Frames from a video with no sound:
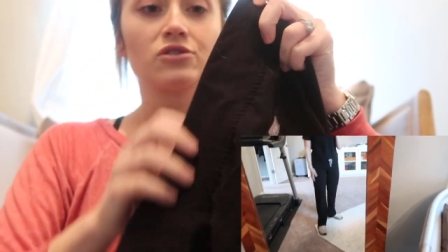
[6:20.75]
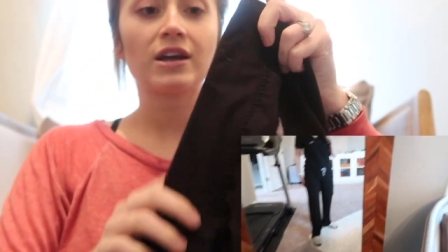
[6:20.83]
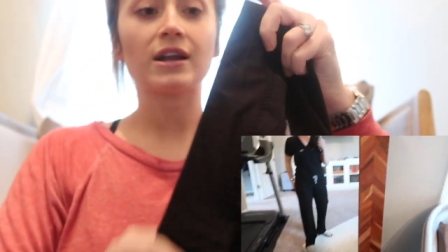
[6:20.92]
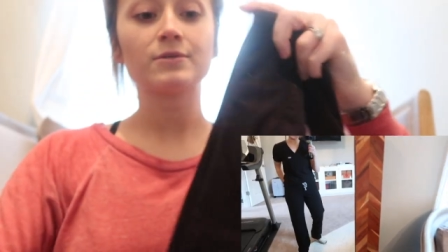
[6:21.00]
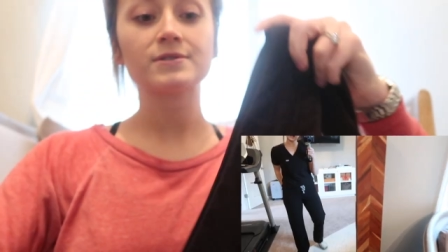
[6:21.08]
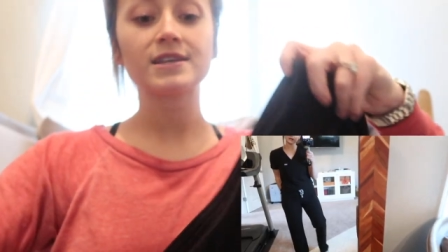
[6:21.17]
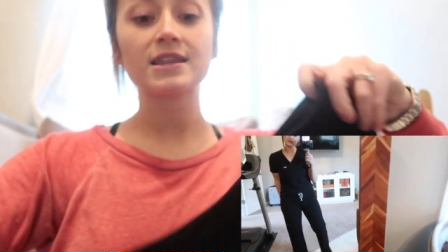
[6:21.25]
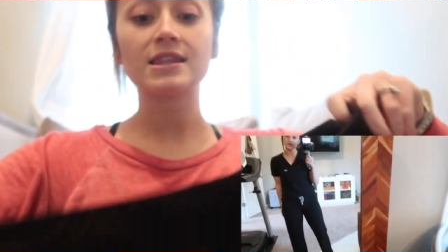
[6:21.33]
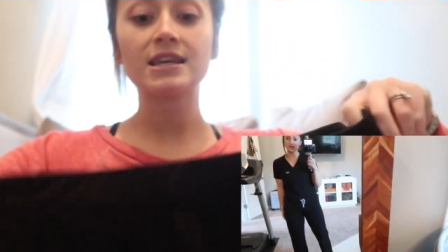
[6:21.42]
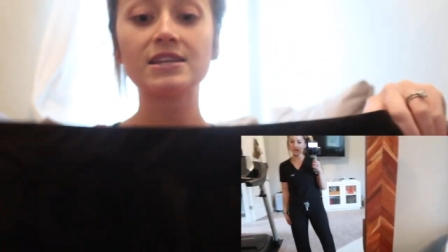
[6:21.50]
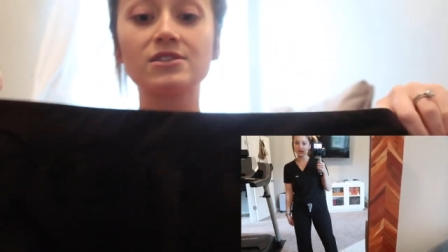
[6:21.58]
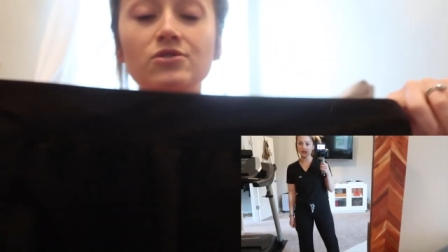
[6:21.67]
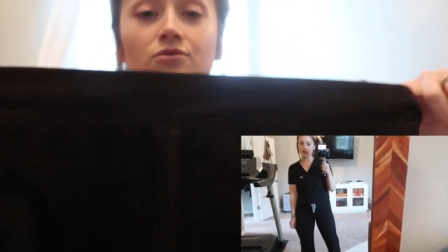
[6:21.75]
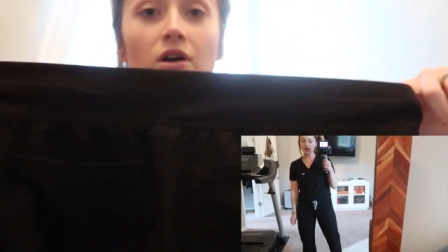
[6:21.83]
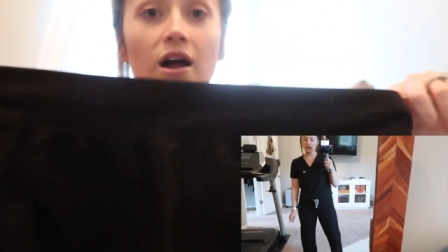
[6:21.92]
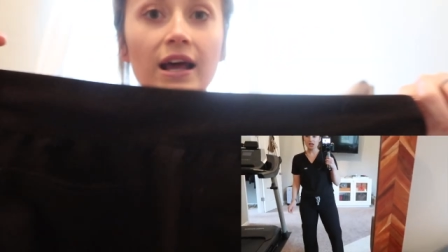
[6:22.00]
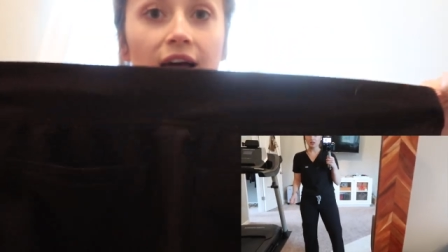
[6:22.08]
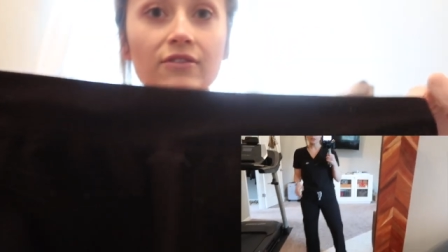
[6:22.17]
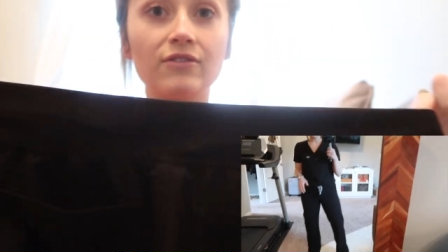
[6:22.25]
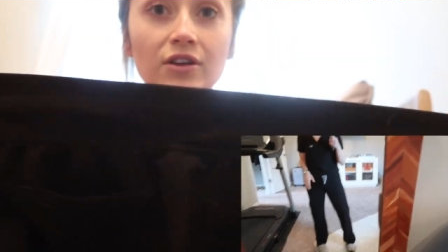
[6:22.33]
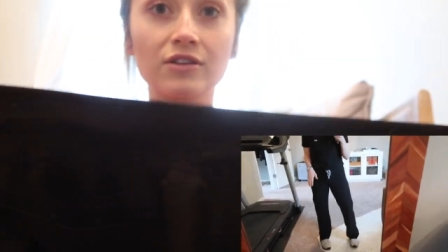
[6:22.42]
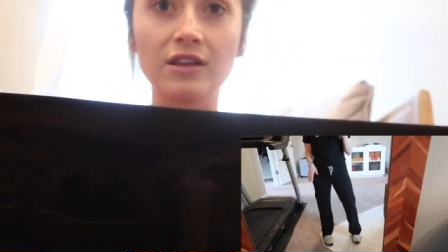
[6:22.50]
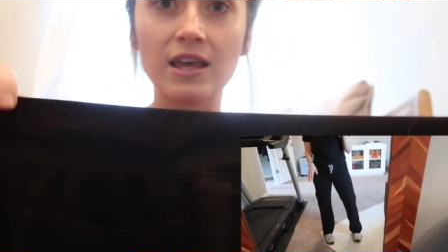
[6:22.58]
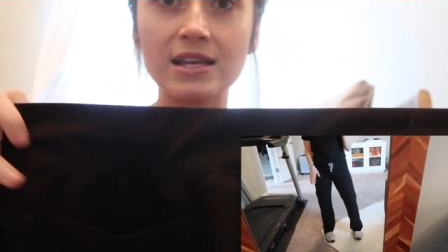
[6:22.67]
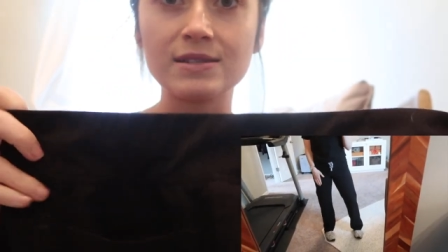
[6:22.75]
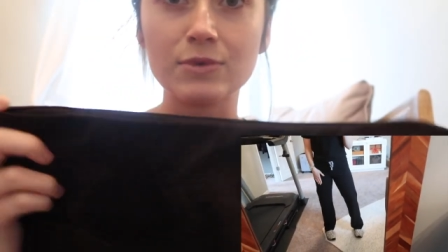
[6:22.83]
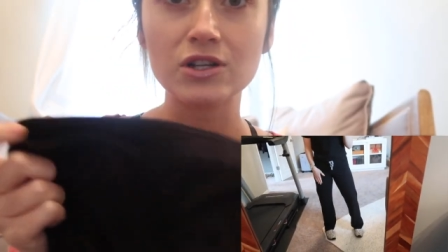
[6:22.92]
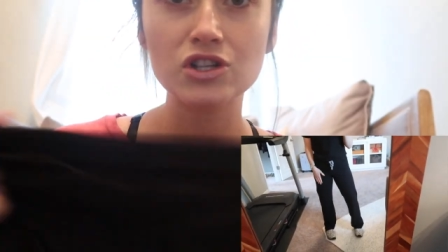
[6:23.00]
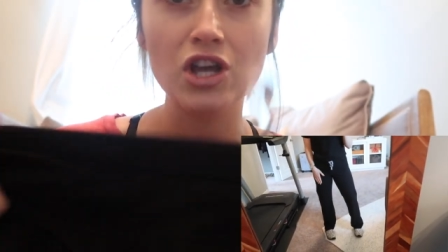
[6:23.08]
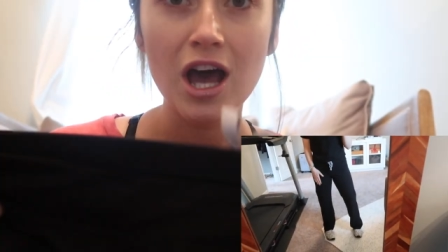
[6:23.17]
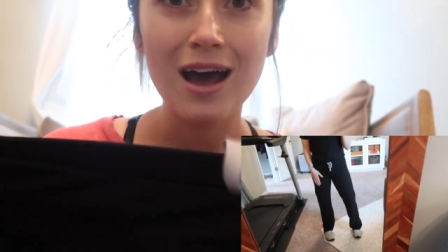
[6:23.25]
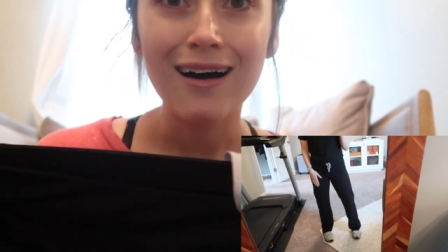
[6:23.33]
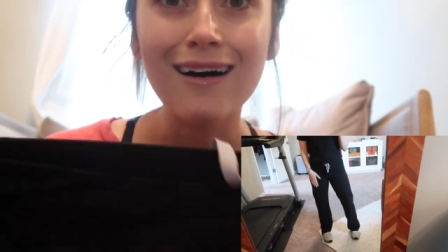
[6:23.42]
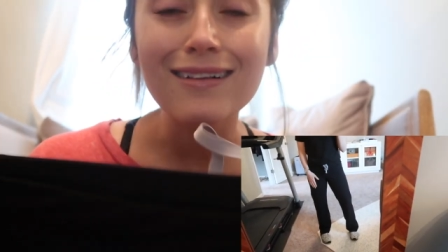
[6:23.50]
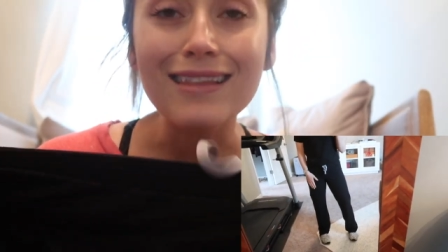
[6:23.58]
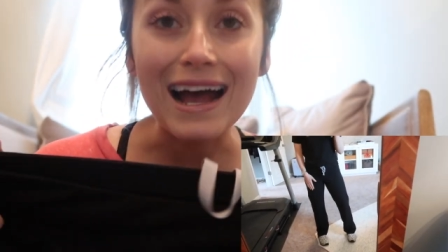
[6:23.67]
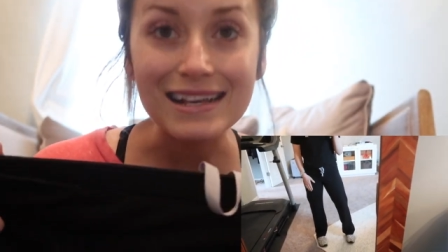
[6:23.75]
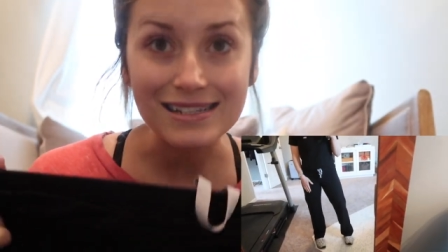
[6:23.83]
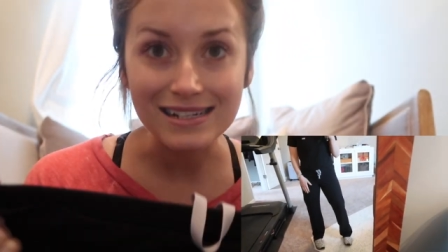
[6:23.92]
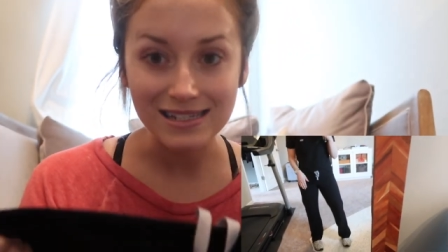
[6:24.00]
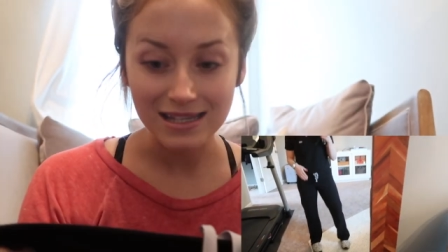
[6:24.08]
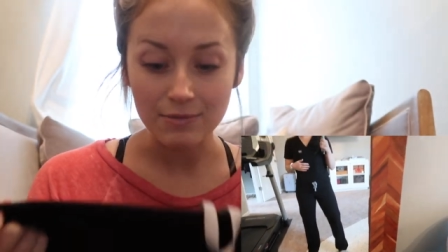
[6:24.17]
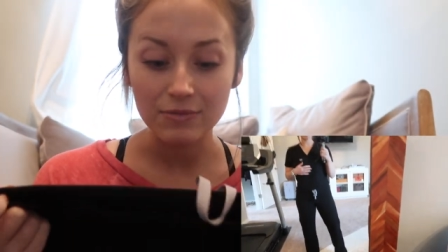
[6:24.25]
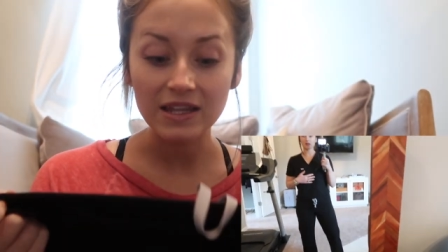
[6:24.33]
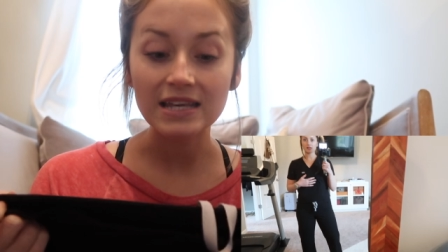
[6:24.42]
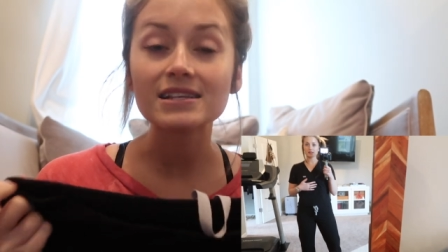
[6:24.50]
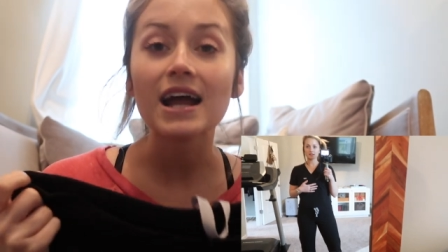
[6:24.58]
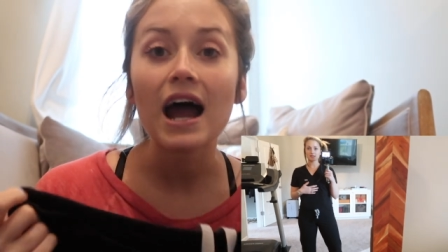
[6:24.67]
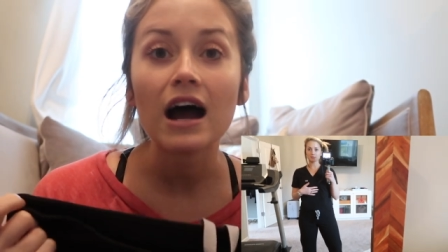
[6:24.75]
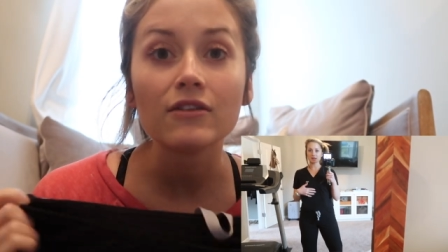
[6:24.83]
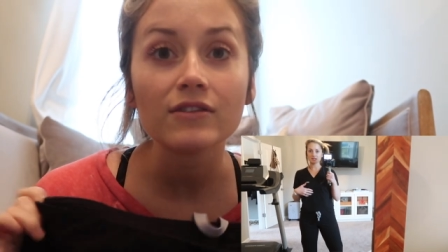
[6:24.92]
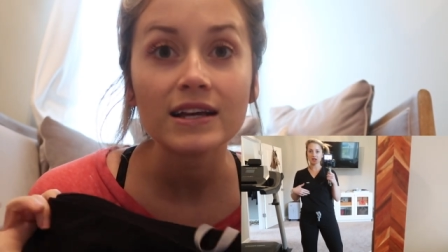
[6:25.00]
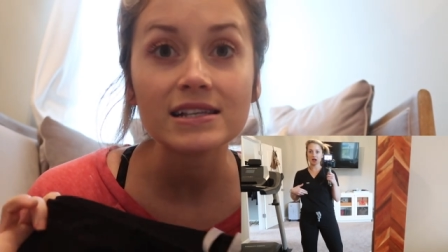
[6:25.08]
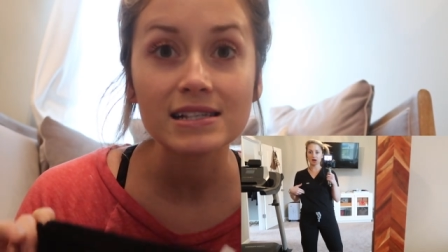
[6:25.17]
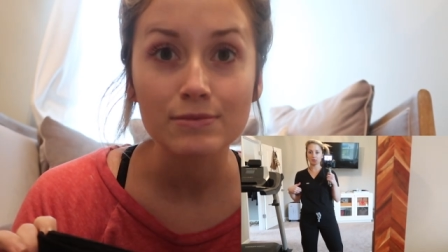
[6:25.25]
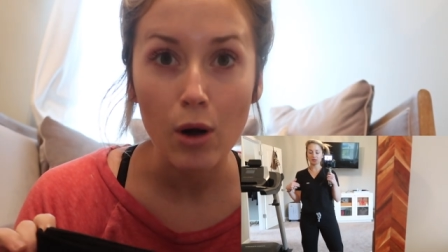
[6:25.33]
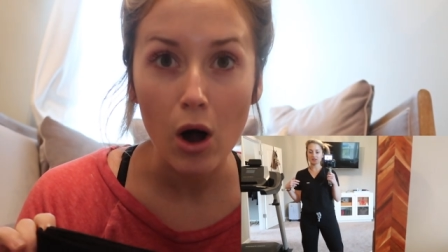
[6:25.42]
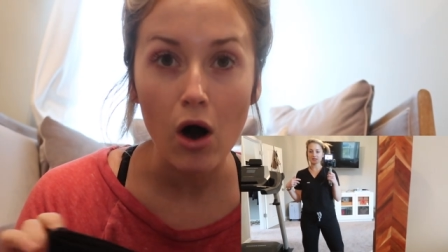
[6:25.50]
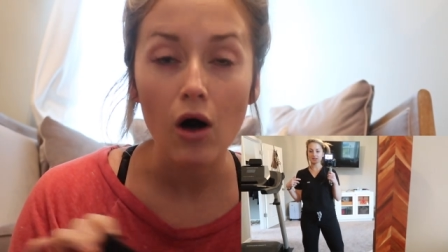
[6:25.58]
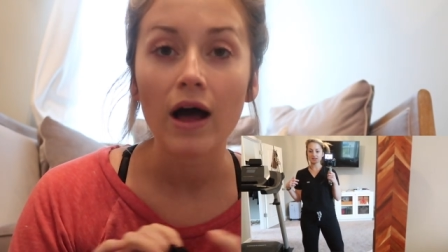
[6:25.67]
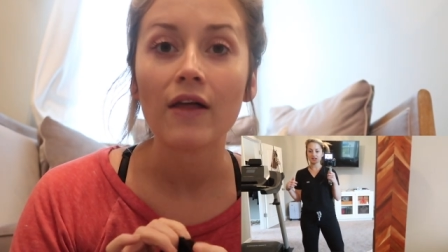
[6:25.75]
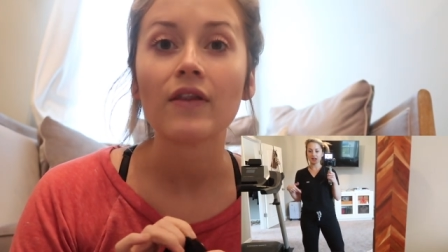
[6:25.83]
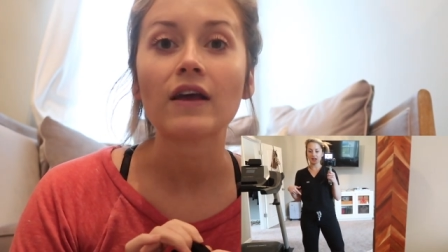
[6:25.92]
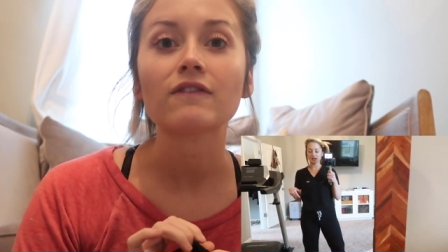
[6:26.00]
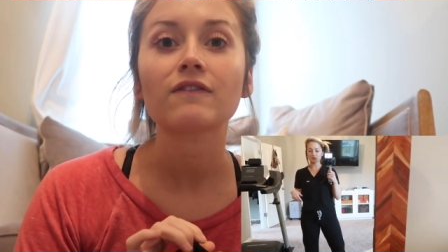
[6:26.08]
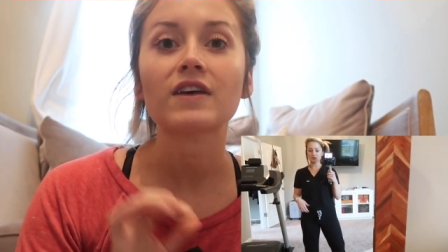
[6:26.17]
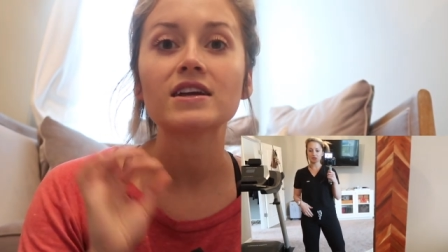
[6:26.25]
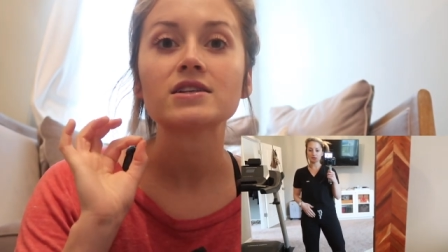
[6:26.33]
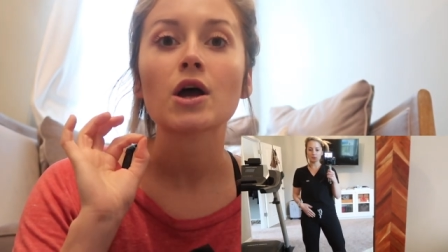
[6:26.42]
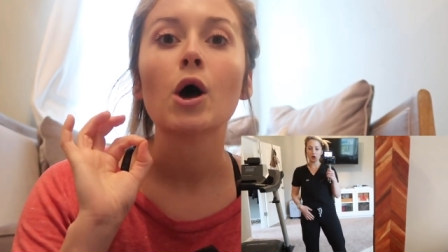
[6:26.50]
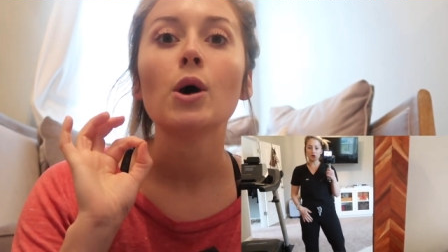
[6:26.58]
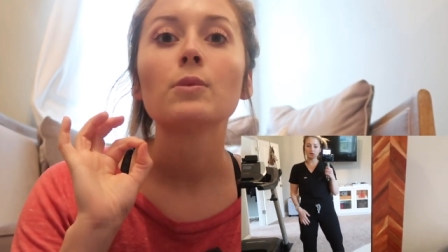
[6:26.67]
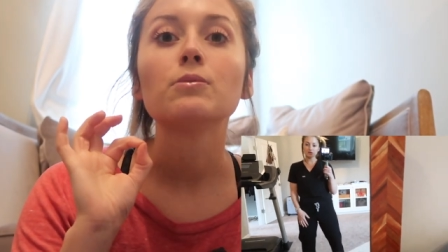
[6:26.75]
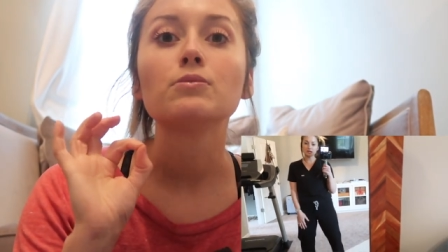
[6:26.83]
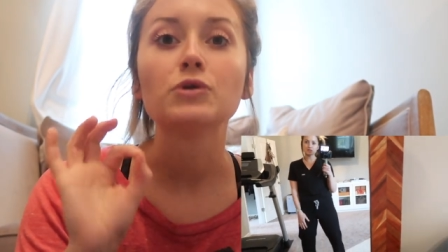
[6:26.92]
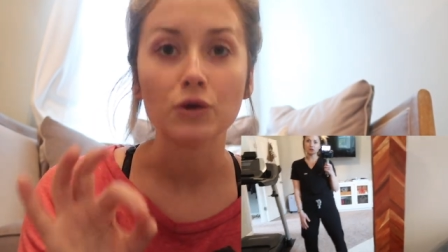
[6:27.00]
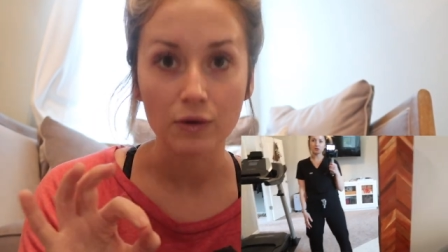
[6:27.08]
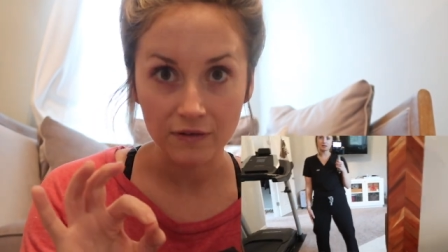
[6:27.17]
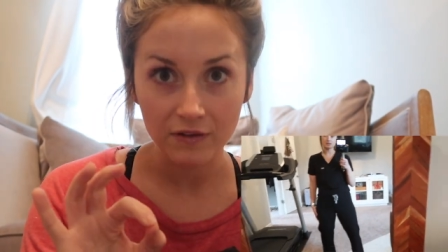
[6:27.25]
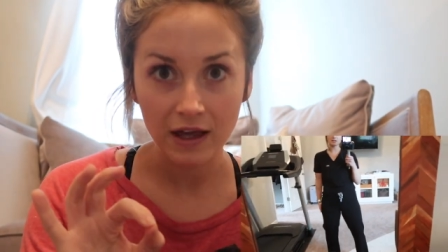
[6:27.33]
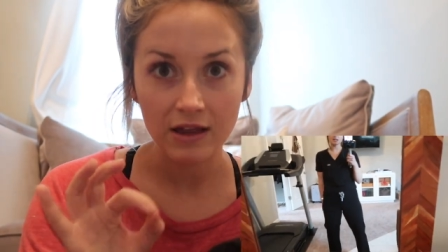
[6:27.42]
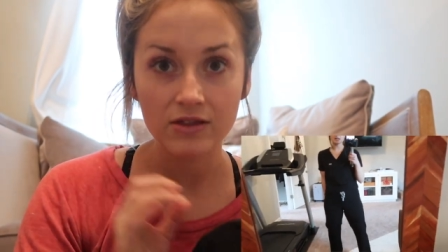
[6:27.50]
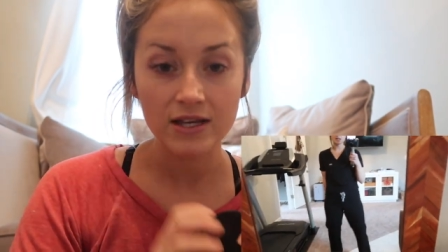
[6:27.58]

And I will say these do not have nearly as much elastic to them. These I have in a small and they fit beautifully.